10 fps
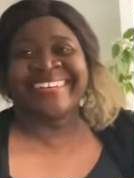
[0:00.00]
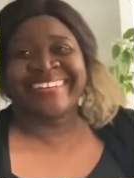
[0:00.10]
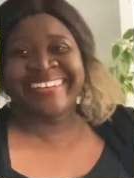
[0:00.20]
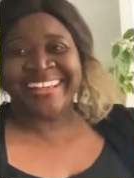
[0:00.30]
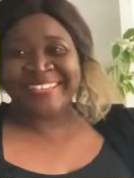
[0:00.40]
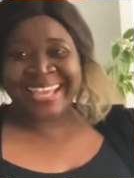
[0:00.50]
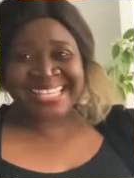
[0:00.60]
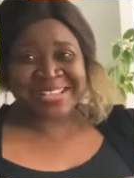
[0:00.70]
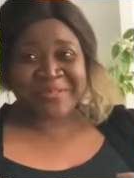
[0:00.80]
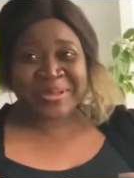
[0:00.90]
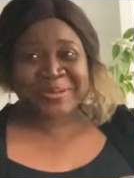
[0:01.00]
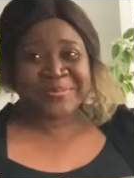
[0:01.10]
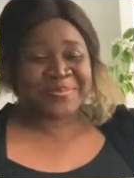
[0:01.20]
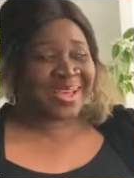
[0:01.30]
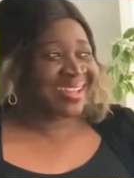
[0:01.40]
Hello guys, and
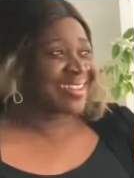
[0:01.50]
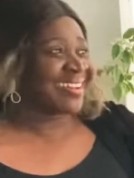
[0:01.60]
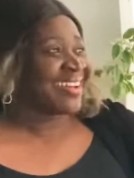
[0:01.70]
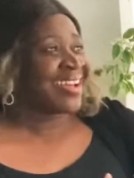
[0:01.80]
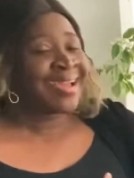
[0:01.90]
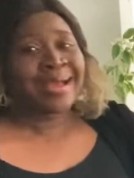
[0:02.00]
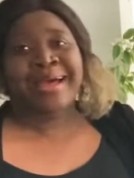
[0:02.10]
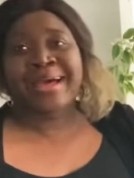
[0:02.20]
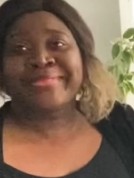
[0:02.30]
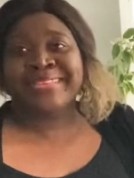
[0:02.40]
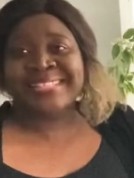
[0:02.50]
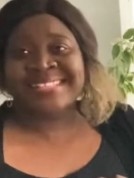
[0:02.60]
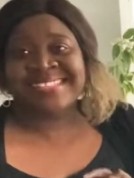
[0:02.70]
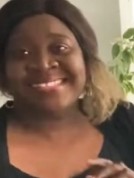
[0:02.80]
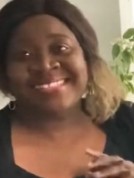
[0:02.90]
welcome back. This
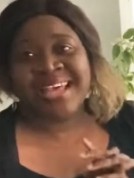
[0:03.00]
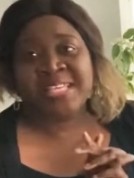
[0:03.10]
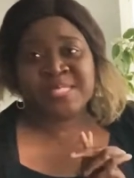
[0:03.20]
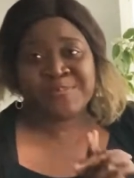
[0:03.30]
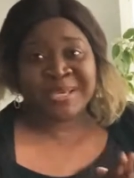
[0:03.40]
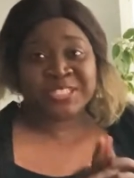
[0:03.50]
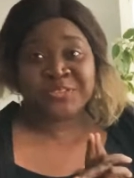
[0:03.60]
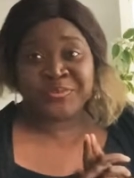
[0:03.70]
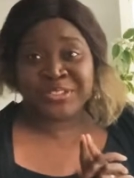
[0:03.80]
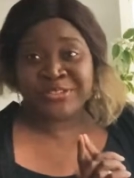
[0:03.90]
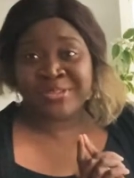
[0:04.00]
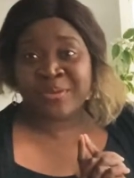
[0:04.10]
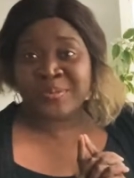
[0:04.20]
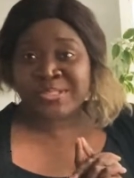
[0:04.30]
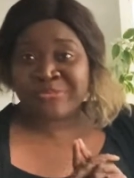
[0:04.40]
is a special video that
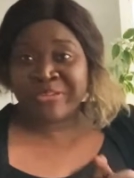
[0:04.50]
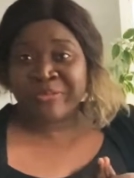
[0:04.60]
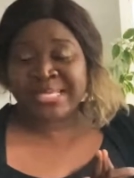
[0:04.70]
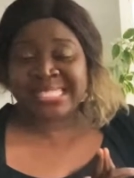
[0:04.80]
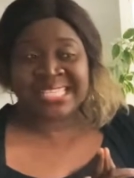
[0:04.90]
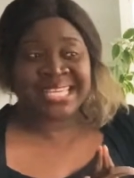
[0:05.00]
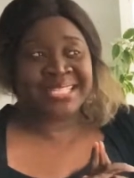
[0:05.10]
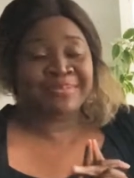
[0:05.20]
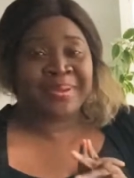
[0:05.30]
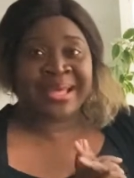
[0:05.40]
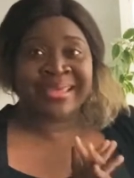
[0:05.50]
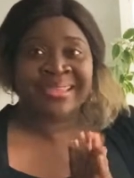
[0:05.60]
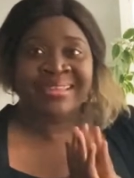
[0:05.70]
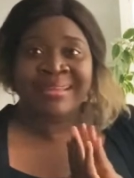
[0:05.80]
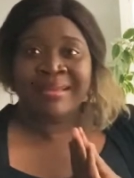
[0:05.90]
was requested by
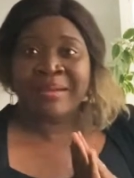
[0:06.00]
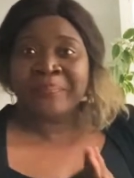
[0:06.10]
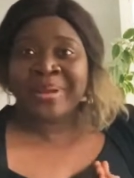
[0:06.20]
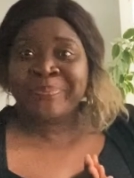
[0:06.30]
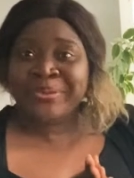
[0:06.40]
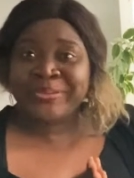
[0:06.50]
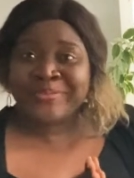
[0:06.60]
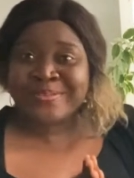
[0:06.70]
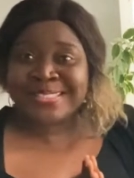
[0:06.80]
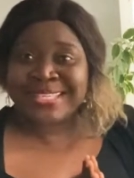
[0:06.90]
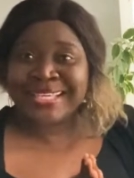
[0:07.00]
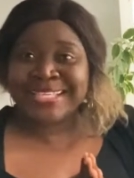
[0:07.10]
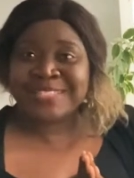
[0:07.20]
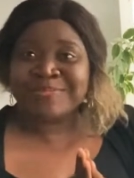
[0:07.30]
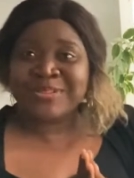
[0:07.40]
my beautiful
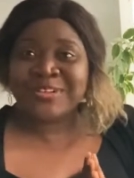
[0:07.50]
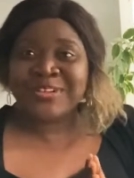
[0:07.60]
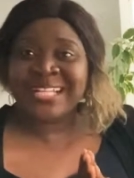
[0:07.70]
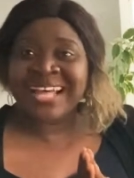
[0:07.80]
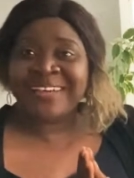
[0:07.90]
sis Bukola